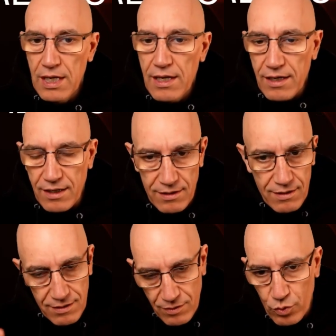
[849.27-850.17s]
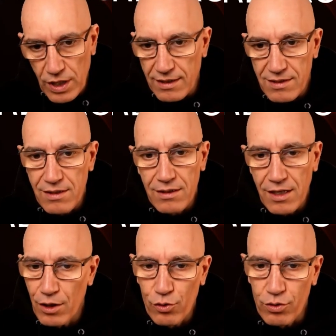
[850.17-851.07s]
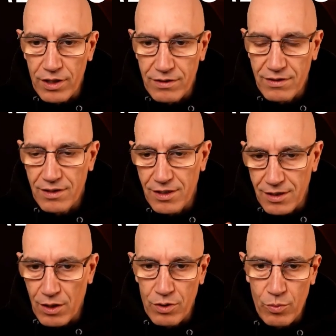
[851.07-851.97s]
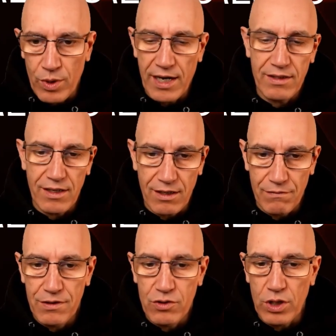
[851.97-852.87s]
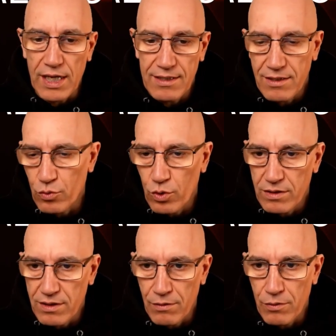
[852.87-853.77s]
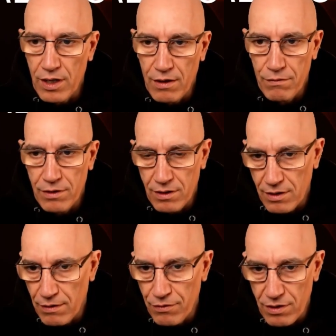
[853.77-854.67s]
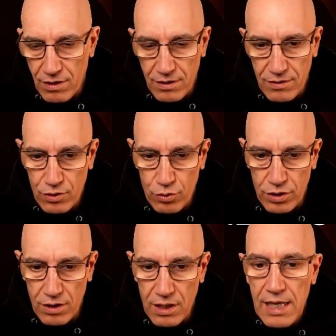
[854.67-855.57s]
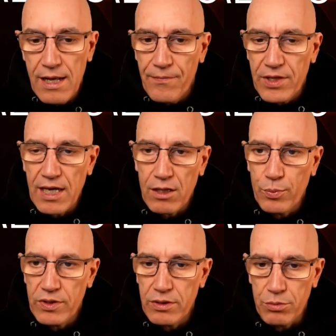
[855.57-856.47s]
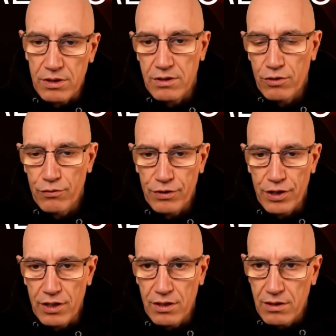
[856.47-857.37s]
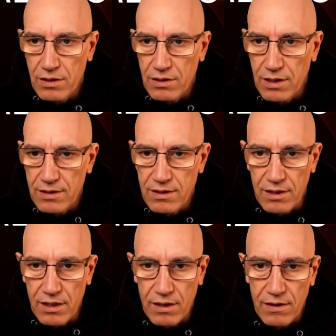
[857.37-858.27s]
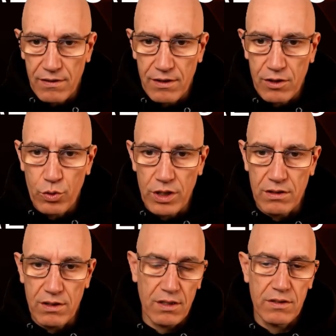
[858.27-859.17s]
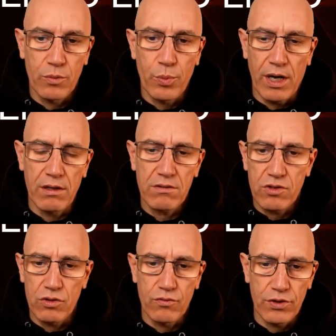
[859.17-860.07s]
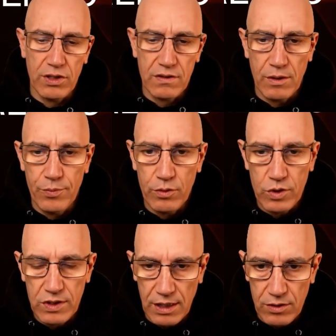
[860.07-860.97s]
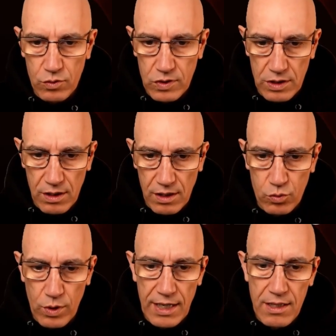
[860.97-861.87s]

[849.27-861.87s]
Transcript: and we are still calculating in our mind and visualizing what's everything is going on. The other possibility over here is, let's say the queen takes the pawn. So for example, we start to see that one.